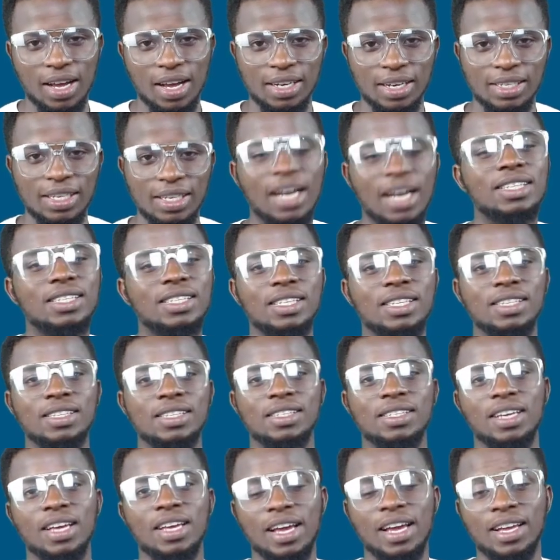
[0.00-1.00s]
And that
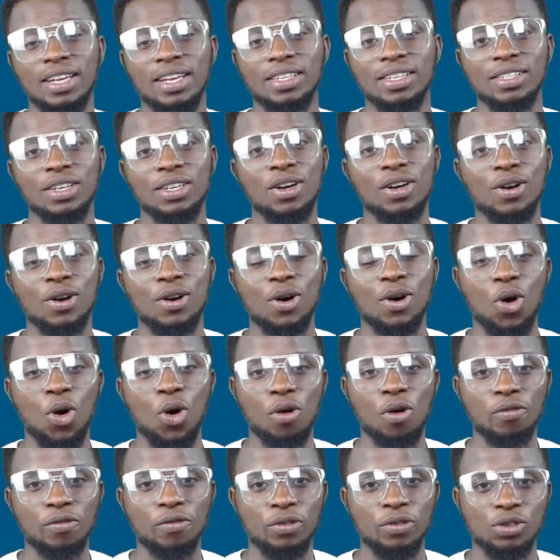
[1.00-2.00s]
is the end
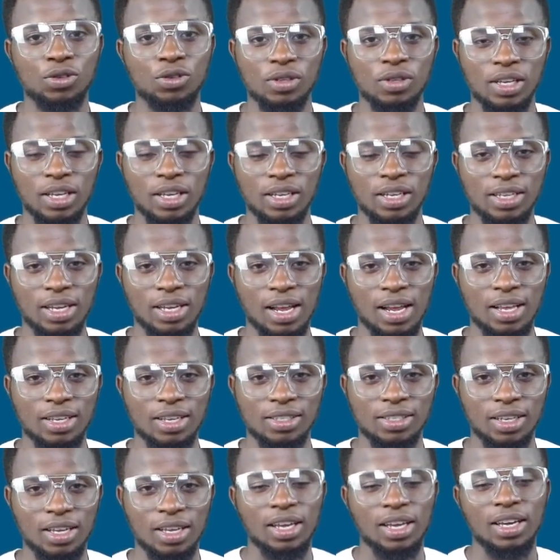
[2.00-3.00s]
of today's
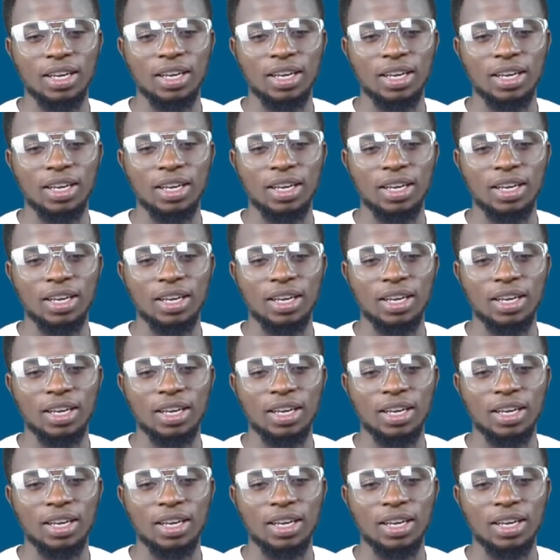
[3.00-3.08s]
class.